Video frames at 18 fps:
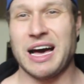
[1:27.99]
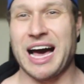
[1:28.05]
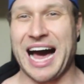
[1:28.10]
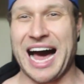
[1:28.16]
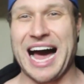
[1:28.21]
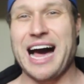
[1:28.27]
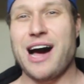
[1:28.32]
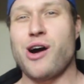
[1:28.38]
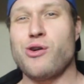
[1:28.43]

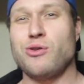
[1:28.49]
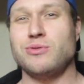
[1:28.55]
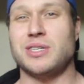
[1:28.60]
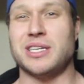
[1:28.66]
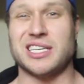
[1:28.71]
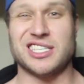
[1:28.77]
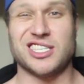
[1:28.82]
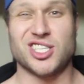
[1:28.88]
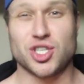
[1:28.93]
how
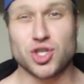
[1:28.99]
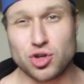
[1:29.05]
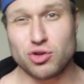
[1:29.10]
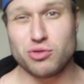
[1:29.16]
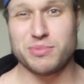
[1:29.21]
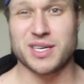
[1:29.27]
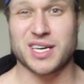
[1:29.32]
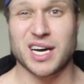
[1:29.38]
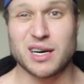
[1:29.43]
did
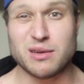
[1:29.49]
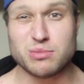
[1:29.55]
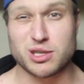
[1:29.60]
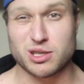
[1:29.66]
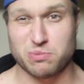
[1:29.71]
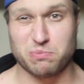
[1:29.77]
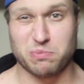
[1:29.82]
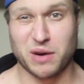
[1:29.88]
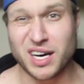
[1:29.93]
you become
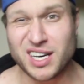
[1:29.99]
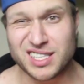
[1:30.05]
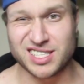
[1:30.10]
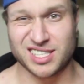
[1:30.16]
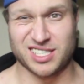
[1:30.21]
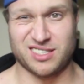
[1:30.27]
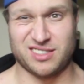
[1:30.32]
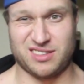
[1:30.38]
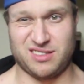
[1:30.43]

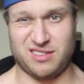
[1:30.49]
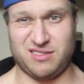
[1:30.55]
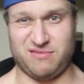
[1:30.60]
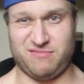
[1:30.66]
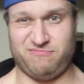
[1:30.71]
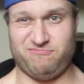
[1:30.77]
sponsored?